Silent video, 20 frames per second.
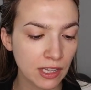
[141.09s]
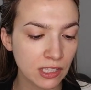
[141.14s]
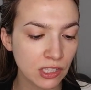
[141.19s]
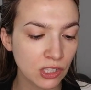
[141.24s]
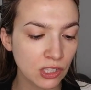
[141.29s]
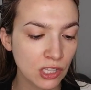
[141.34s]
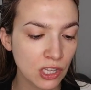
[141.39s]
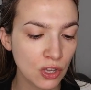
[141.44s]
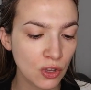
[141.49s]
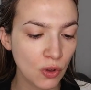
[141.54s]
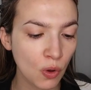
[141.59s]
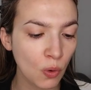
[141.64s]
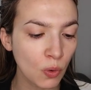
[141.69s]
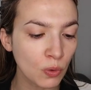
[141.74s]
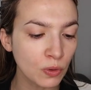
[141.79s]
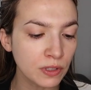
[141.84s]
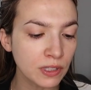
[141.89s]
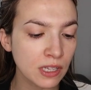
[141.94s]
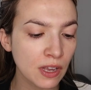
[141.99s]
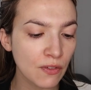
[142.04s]
This is the
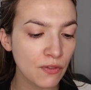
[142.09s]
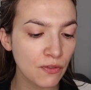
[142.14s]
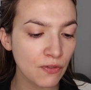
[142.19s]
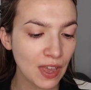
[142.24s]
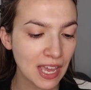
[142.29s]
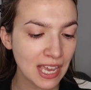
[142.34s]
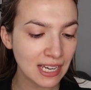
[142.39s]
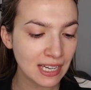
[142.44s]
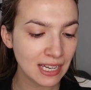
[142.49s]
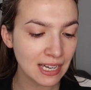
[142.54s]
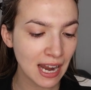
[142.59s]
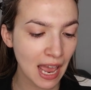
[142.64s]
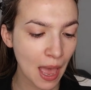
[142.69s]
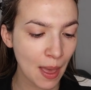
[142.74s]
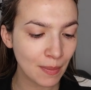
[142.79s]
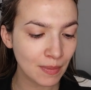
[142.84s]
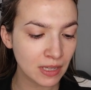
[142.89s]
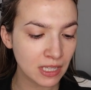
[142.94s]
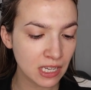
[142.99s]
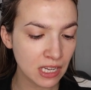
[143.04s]
Gold Faden
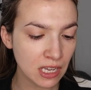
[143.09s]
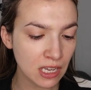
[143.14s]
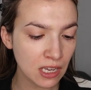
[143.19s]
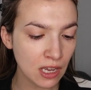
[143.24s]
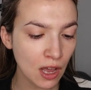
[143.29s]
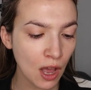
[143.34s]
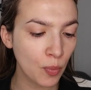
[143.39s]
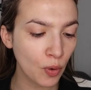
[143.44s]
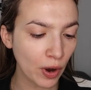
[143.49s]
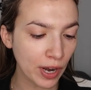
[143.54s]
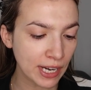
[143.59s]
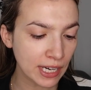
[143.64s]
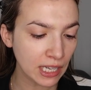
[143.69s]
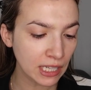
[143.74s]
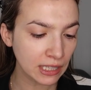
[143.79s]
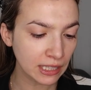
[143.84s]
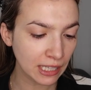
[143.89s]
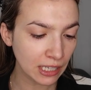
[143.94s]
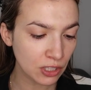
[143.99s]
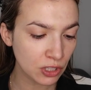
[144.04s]
M D Bright
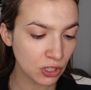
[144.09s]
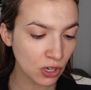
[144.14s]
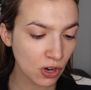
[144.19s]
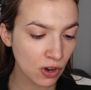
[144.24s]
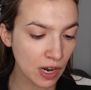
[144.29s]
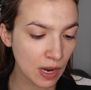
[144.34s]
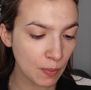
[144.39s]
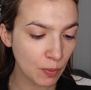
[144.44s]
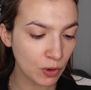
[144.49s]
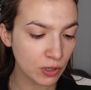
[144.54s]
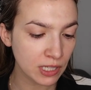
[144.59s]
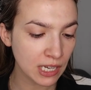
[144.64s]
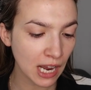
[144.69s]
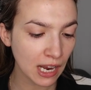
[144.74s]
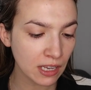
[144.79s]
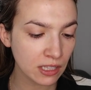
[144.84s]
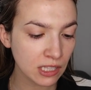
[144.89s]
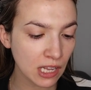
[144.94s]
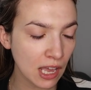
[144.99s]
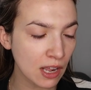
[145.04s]
Elixir. It
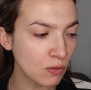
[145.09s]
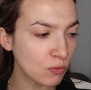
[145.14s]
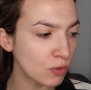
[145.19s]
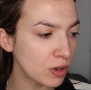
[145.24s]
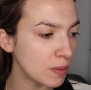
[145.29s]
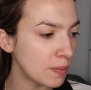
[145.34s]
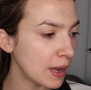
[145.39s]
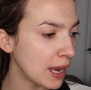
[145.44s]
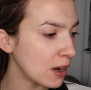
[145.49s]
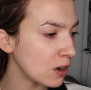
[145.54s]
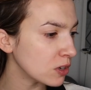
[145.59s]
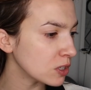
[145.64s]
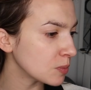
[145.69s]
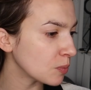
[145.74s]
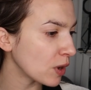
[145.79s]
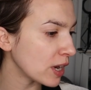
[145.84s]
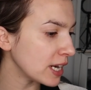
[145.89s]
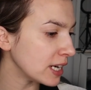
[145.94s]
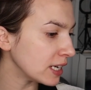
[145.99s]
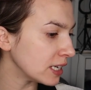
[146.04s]
protects and repairs
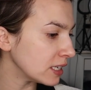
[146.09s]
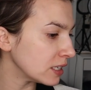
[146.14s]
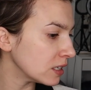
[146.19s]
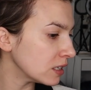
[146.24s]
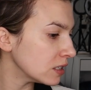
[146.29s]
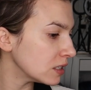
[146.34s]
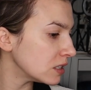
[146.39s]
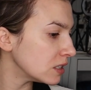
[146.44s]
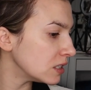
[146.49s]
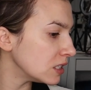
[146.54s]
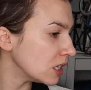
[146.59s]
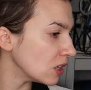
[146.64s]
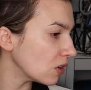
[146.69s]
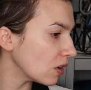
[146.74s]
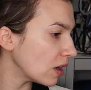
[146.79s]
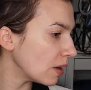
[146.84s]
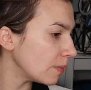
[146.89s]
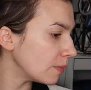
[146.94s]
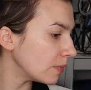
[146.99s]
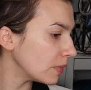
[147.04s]
brightening
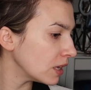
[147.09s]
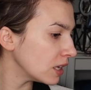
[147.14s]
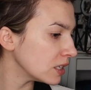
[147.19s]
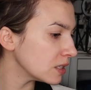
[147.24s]
serum.